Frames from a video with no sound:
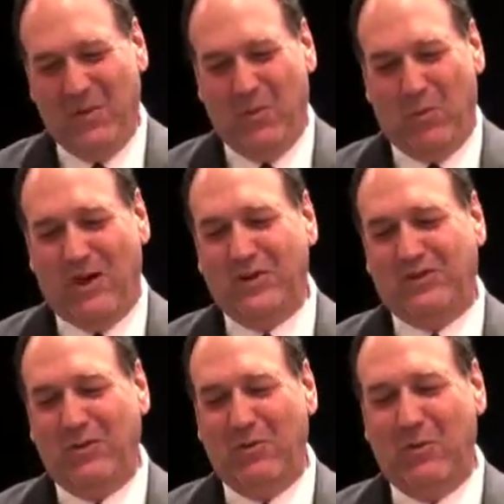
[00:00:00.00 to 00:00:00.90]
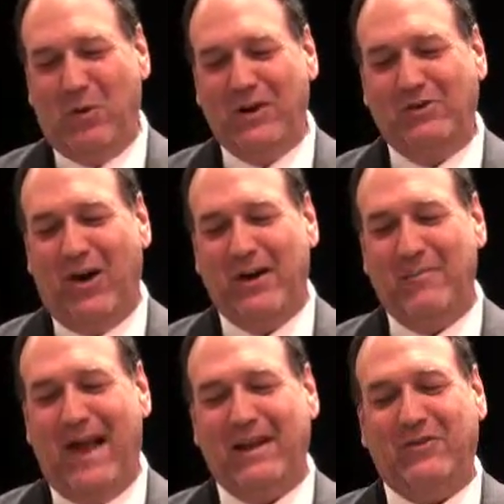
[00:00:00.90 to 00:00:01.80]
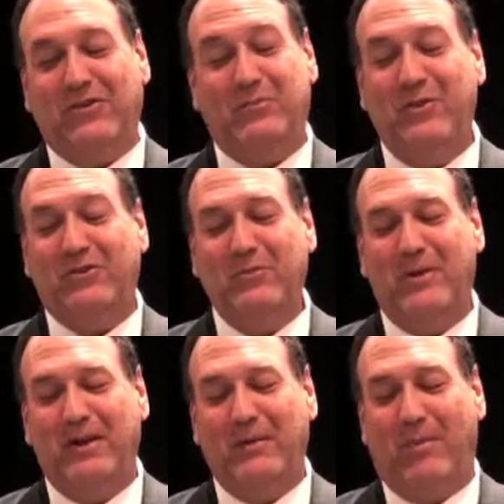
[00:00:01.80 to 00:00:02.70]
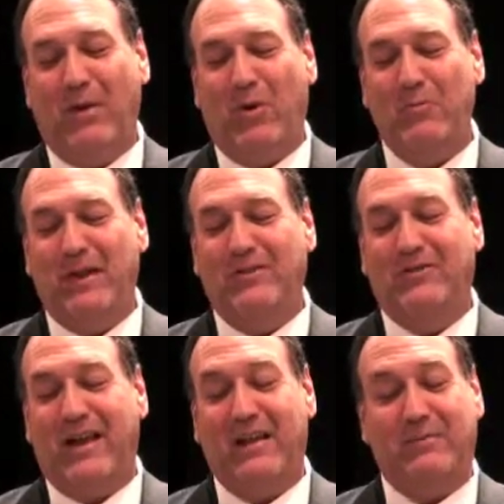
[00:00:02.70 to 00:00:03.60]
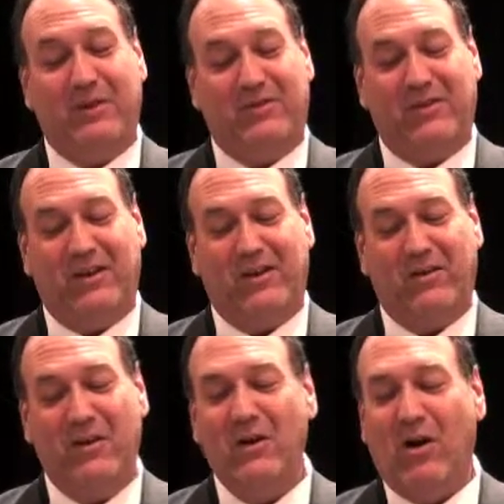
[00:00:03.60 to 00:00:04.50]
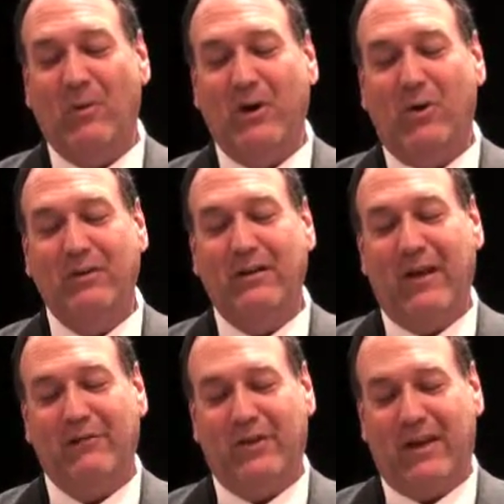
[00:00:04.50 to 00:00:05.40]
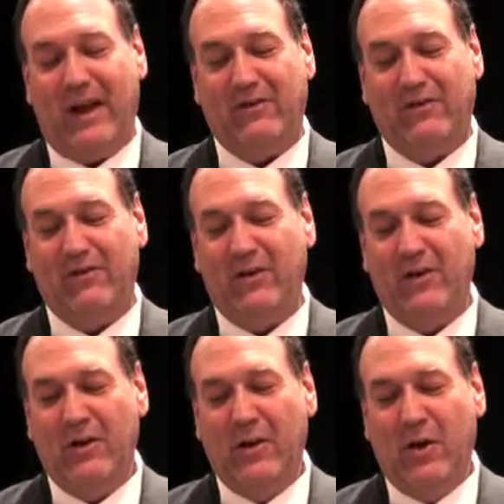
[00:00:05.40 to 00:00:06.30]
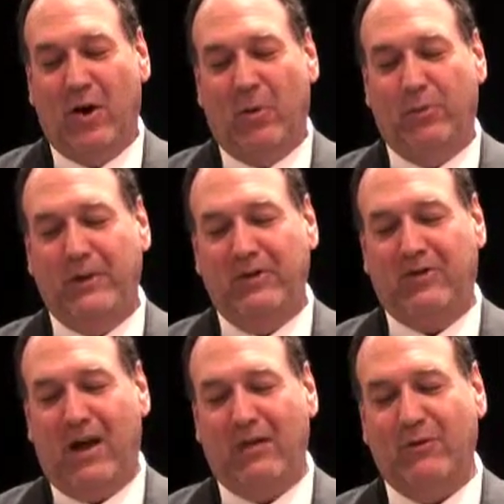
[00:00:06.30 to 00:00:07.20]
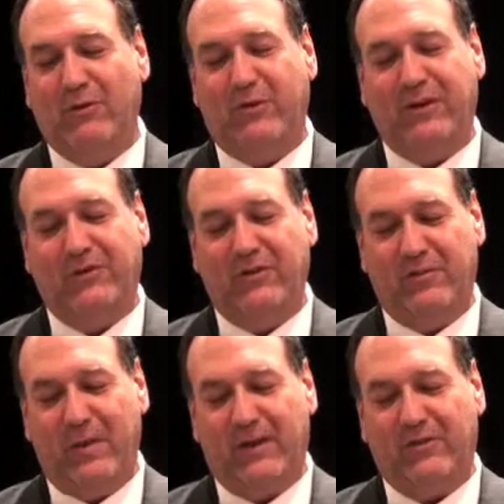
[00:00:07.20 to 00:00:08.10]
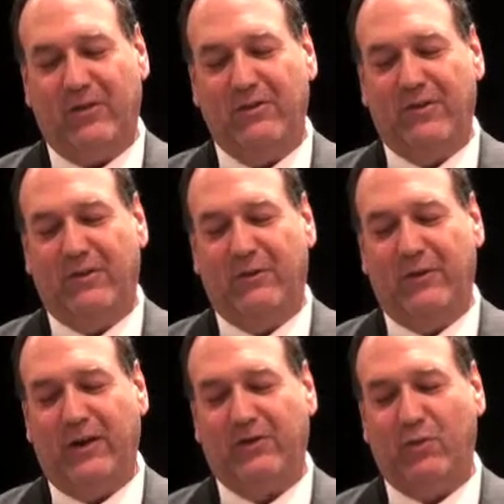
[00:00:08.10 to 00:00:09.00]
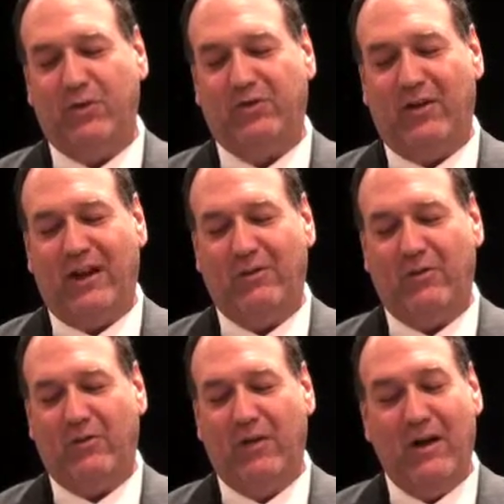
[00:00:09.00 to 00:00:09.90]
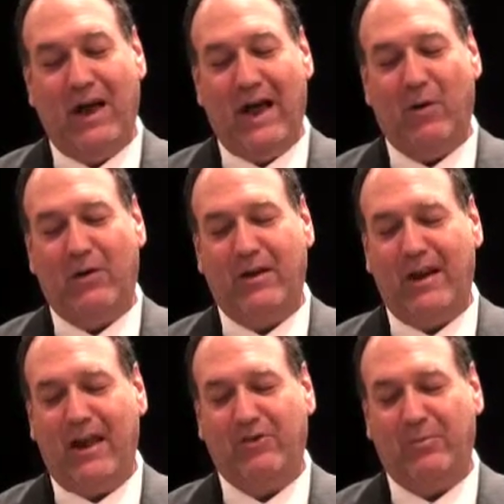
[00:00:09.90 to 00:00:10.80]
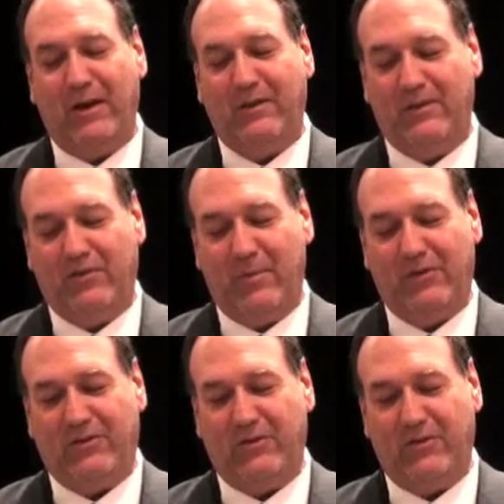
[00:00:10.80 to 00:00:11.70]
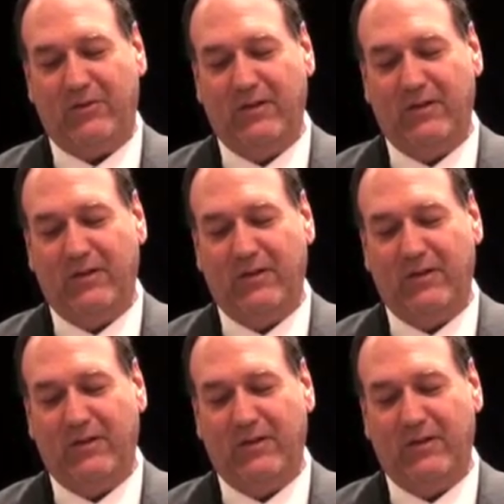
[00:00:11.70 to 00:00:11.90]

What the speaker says: What does automatic dismissal mean, and by what means can it be seen? Are we only left to guess? Oh, please, Congress, fix this mess. Until it's fixed, what shall I do? How can I explain this mess to you?